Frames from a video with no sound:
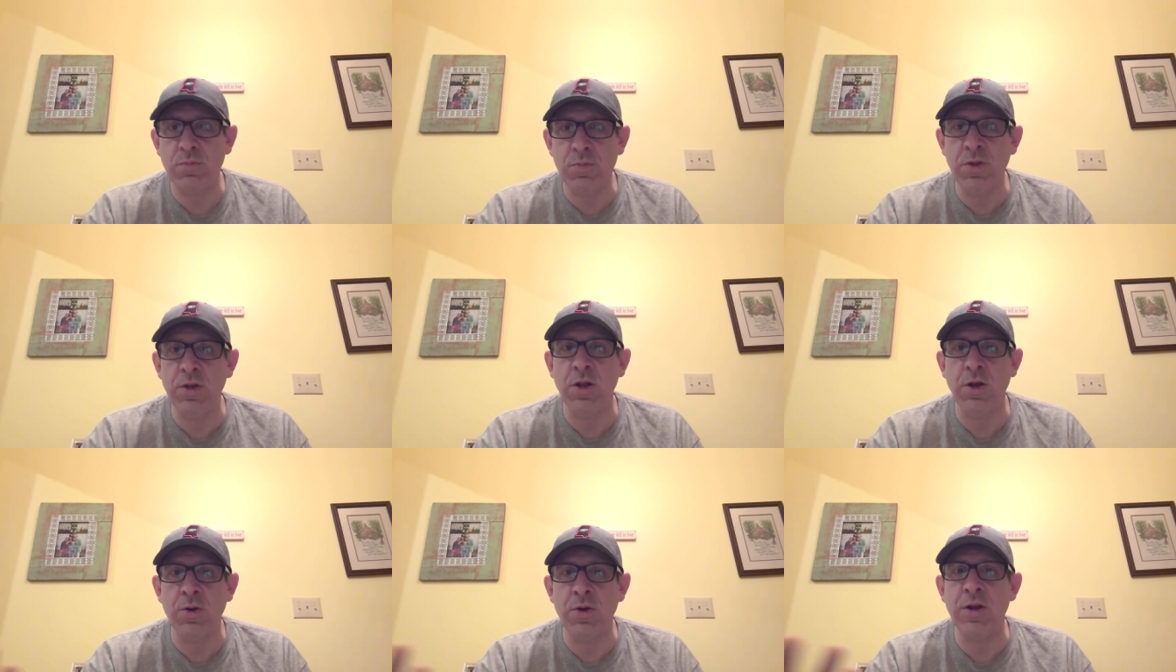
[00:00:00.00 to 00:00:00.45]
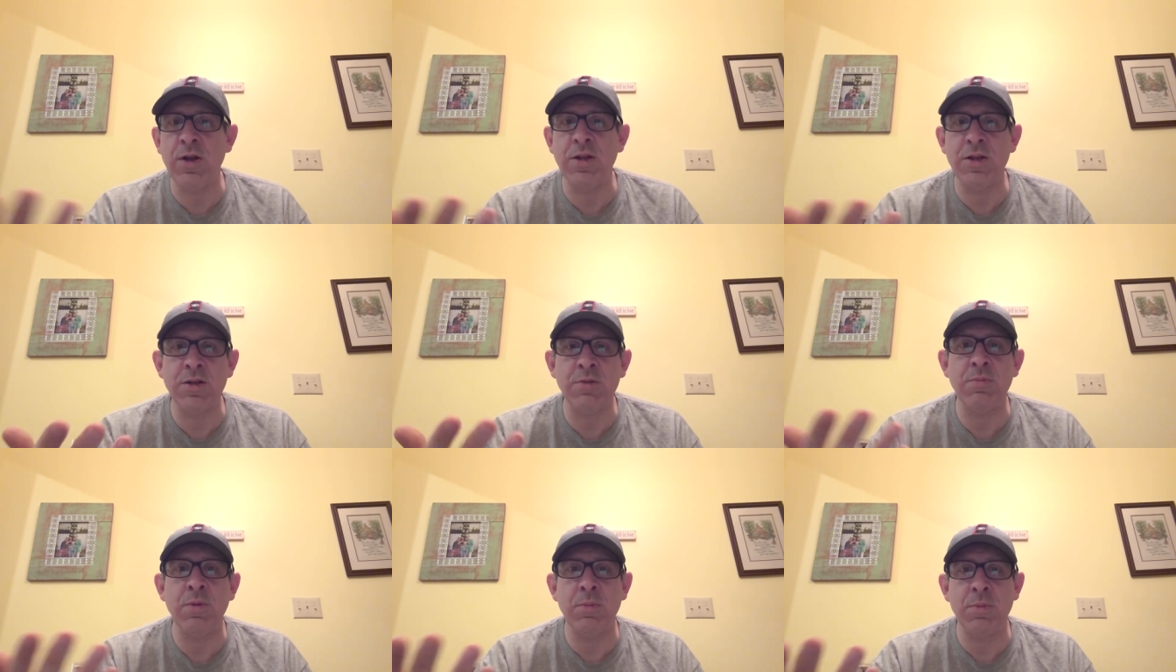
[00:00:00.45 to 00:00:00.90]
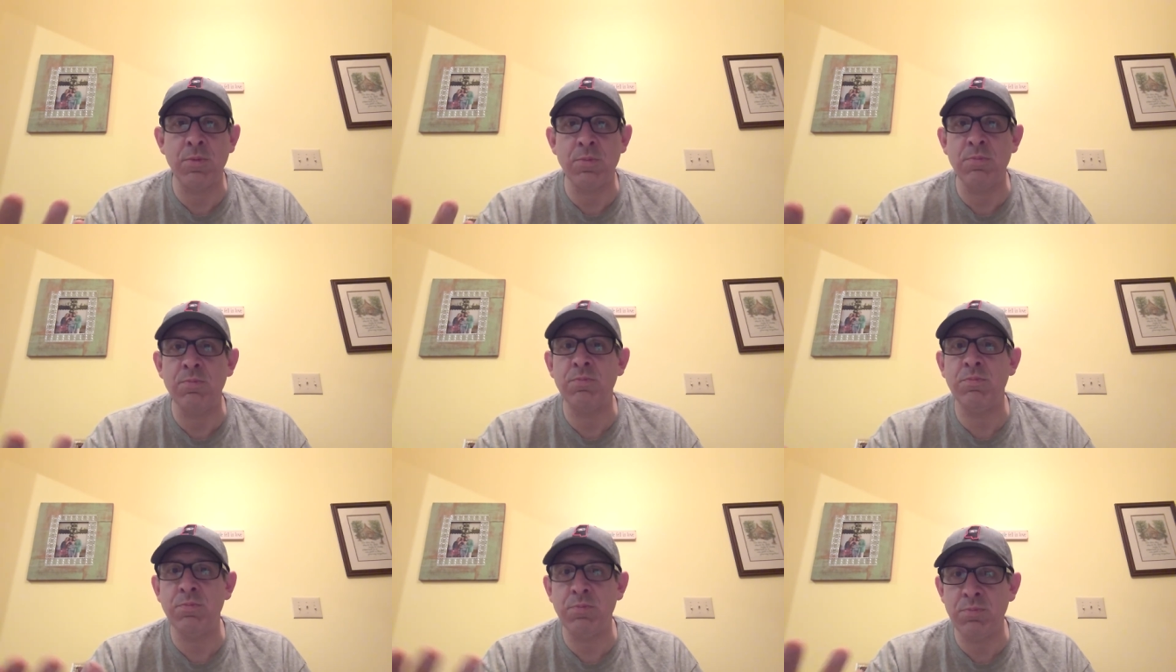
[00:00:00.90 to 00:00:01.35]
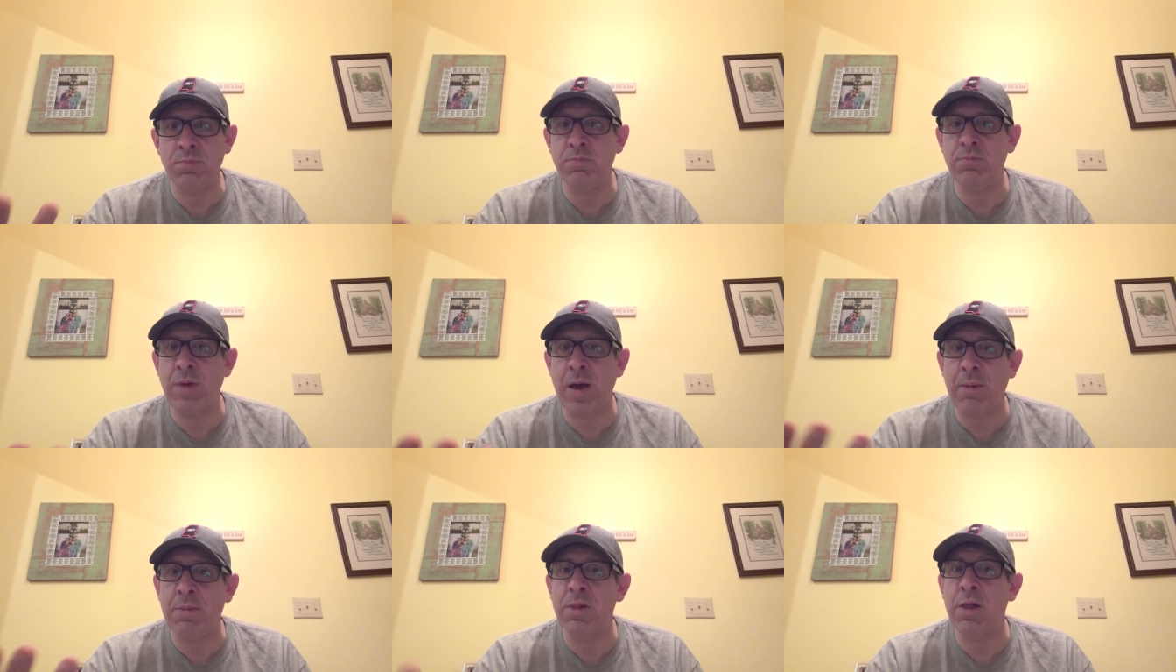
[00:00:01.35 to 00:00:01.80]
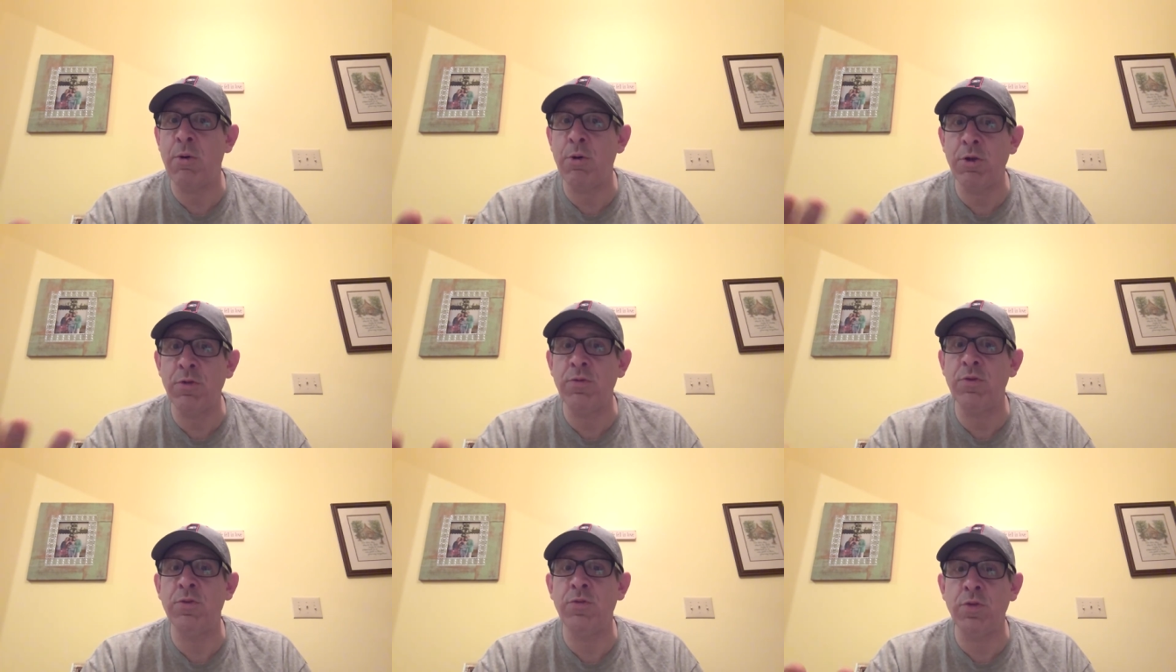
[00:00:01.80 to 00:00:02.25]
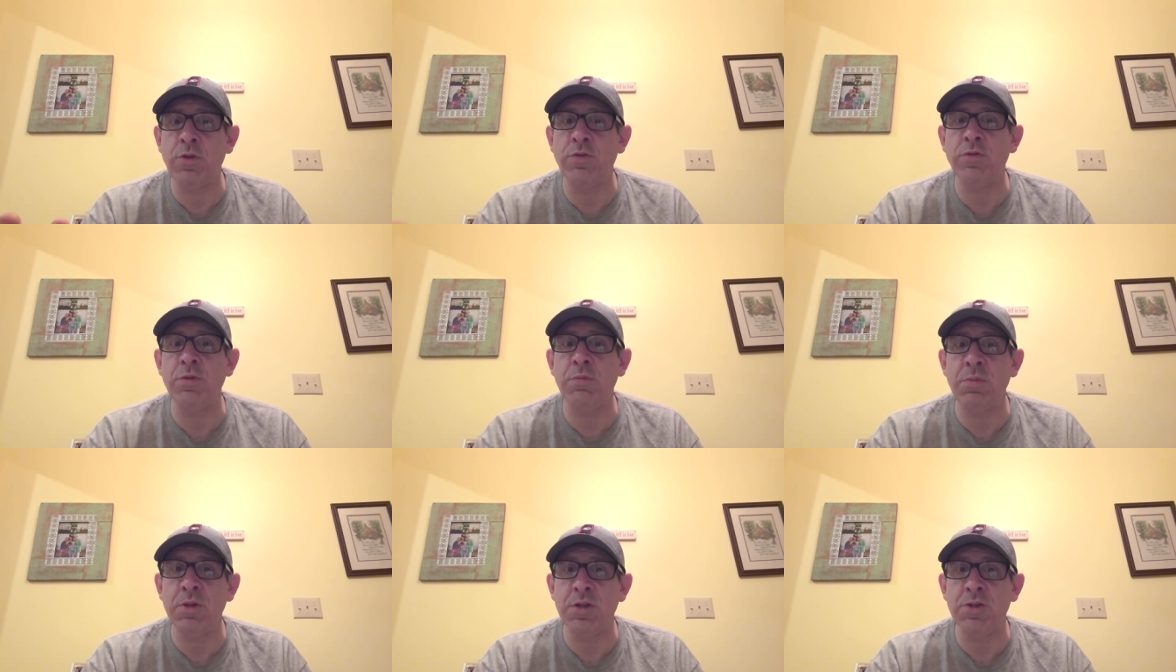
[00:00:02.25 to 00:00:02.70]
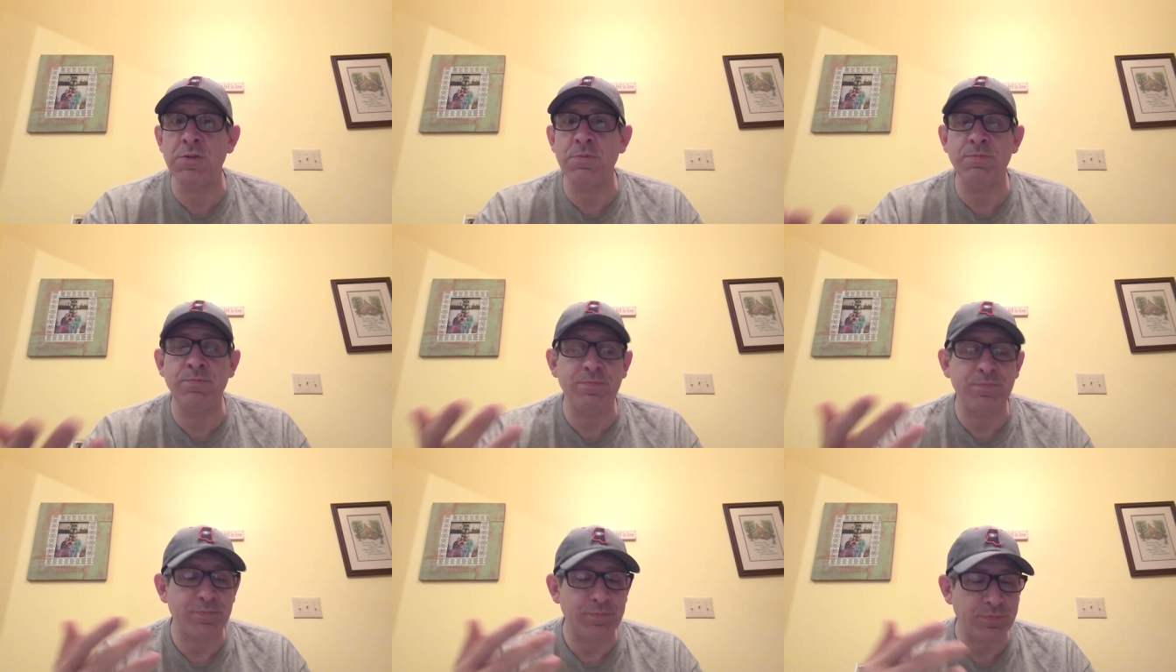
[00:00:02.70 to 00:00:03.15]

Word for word: you know, and I remember Bible always was full of symbolism.